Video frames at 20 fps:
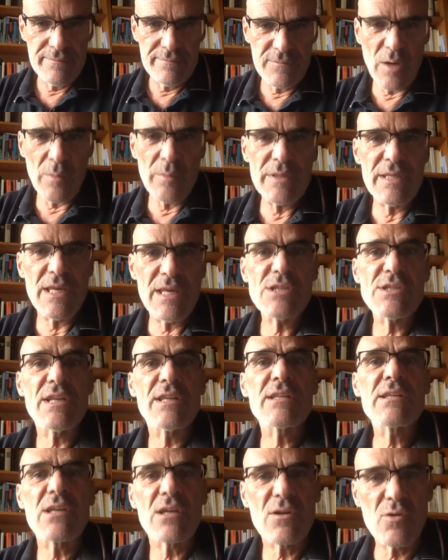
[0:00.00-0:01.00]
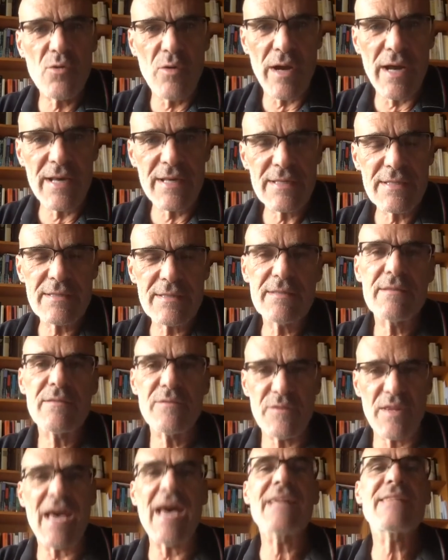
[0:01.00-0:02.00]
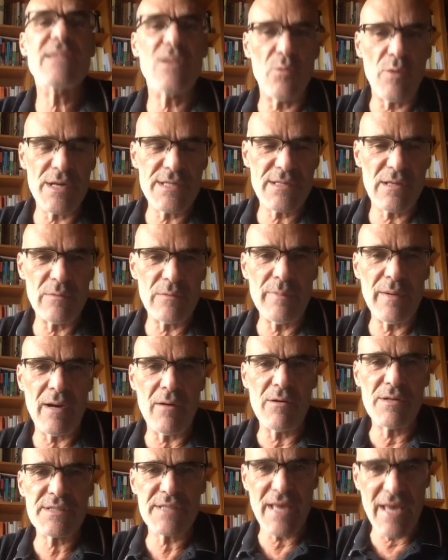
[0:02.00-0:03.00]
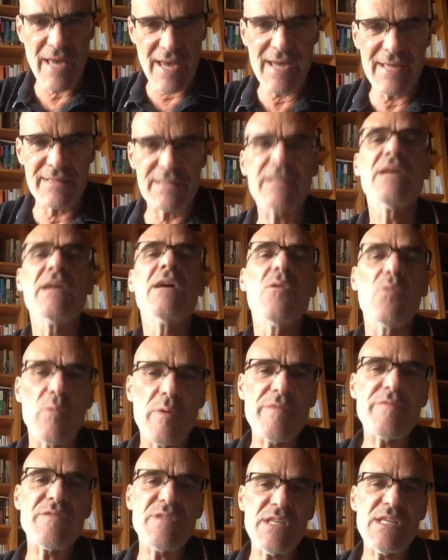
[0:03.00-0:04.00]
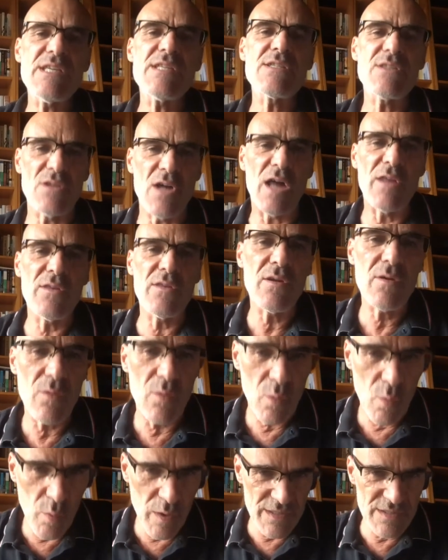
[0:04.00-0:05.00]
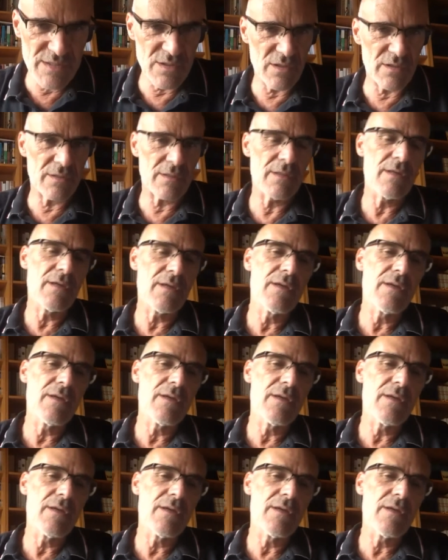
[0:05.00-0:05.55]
domination and conquest that the Western powers had with these non-Western